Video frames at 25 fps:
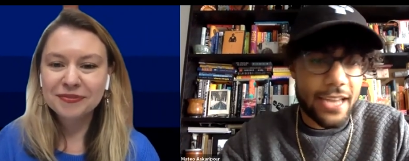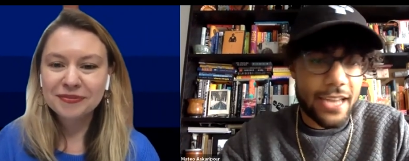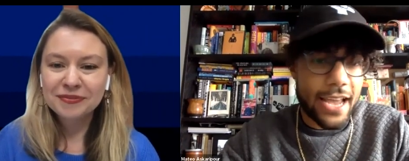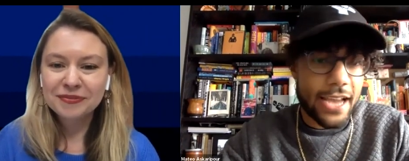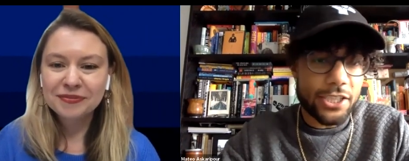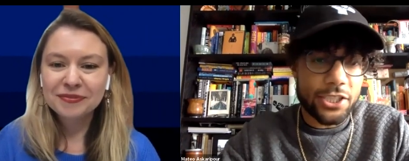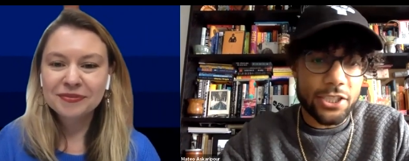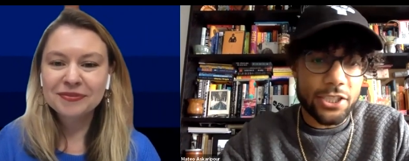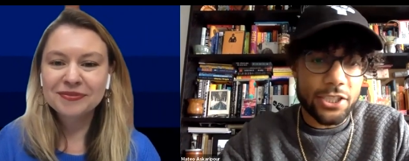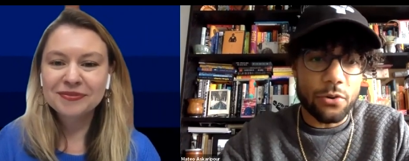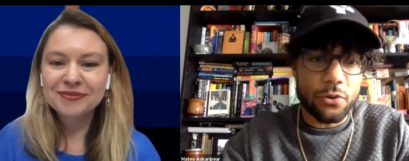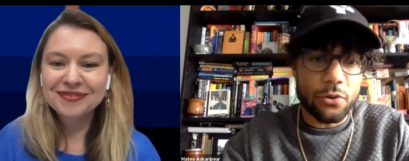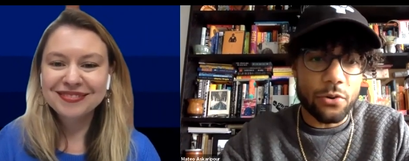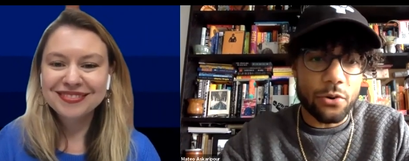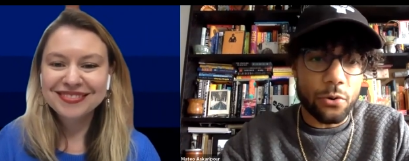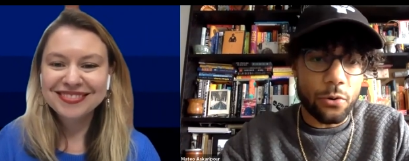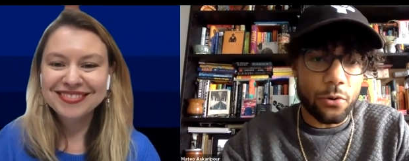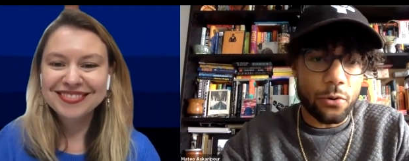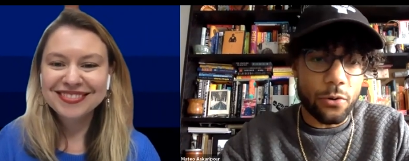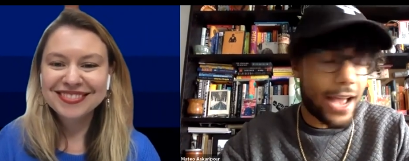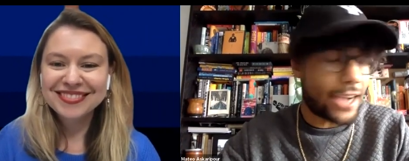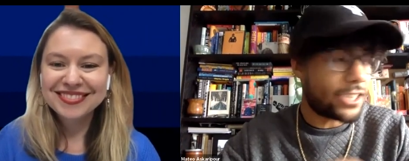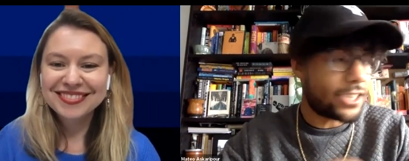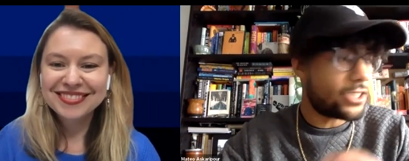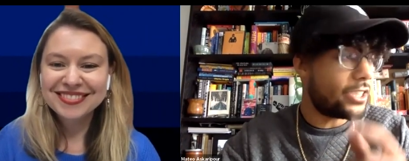Speaker 1: Today's show,
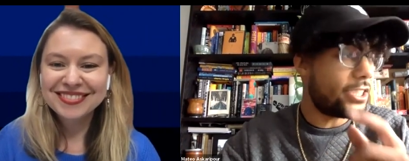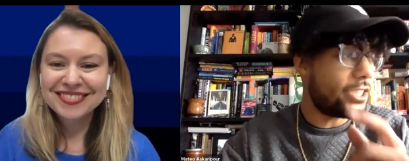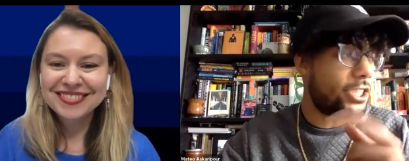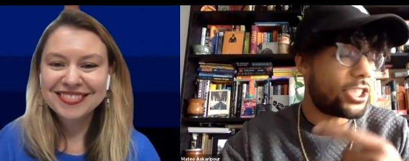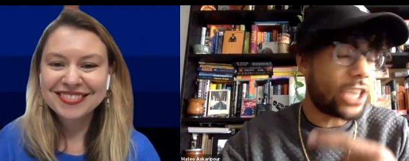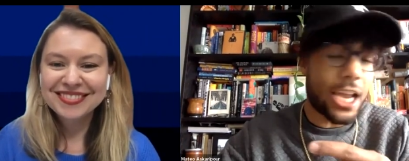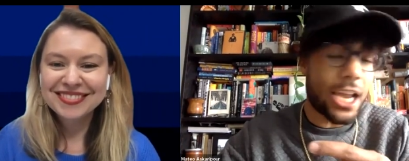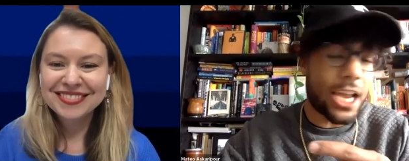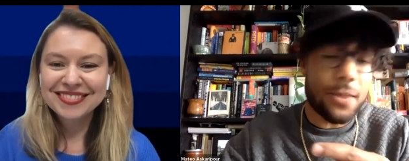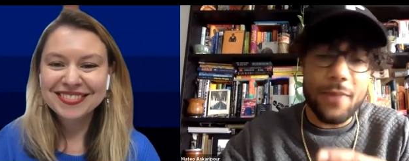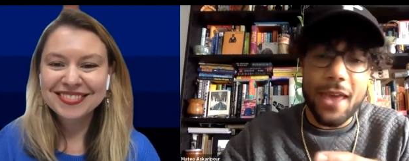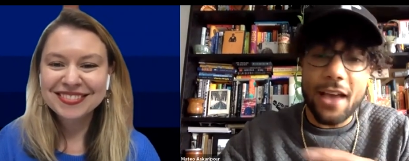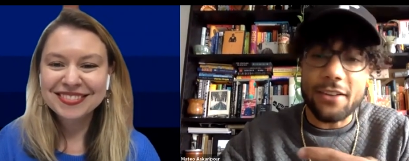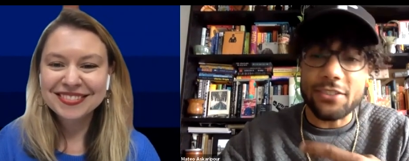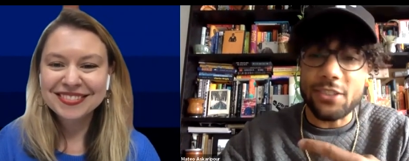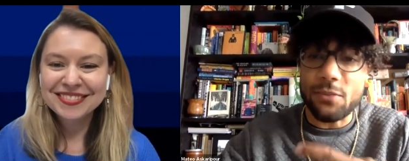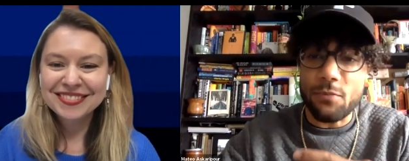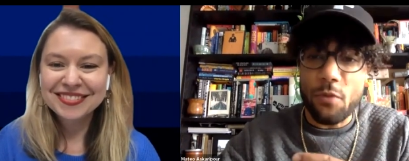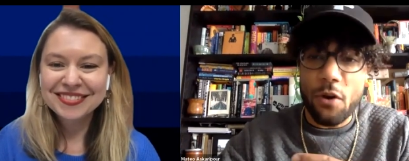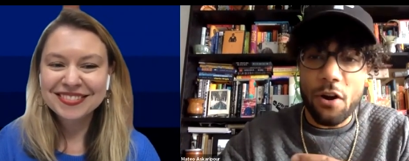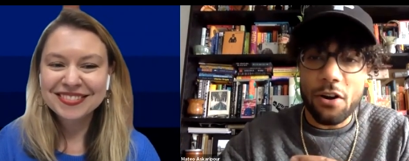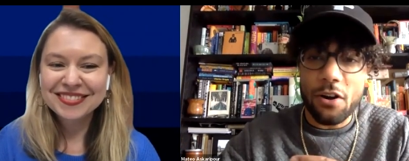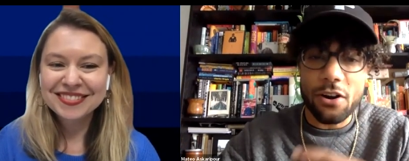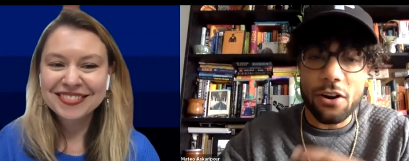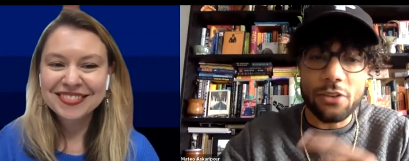cool. Actually, check me
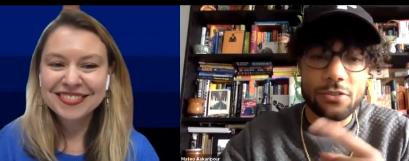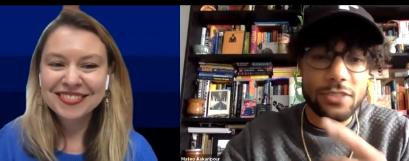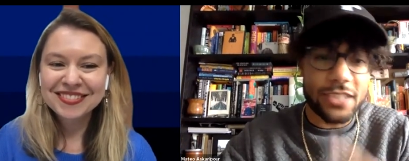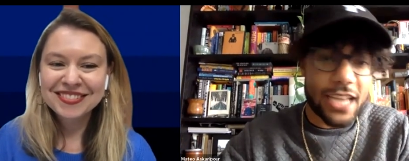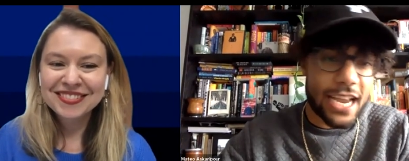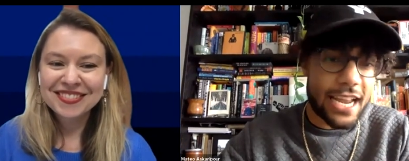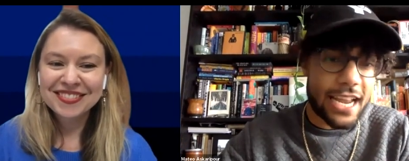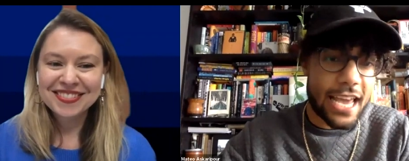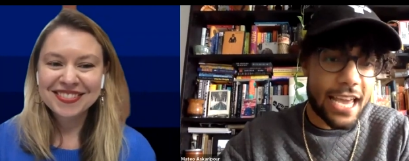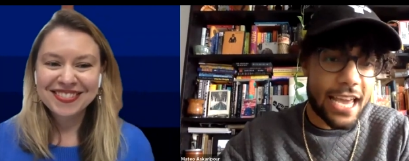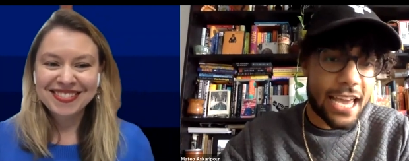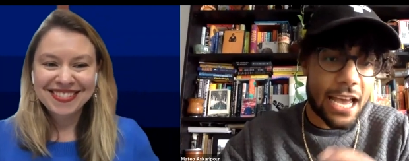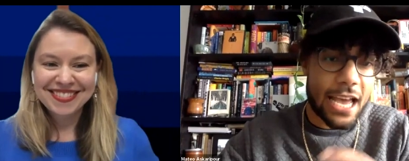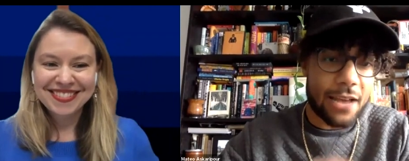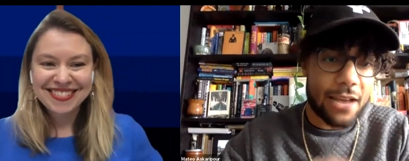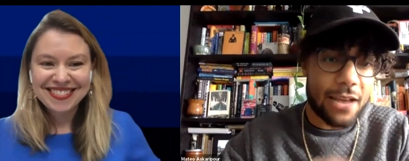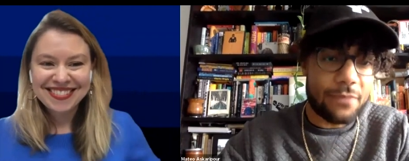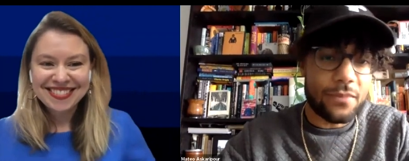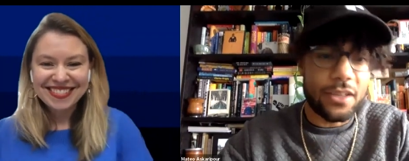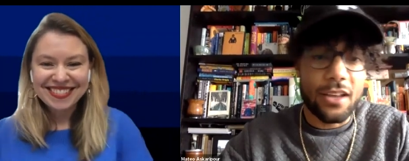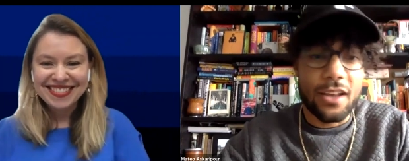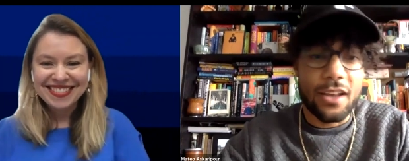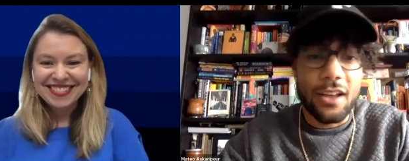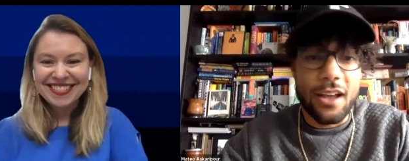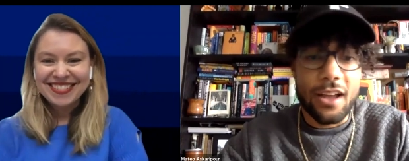out tomorrow, 10
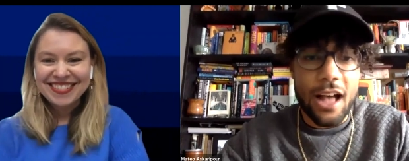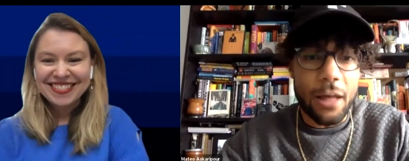a.m.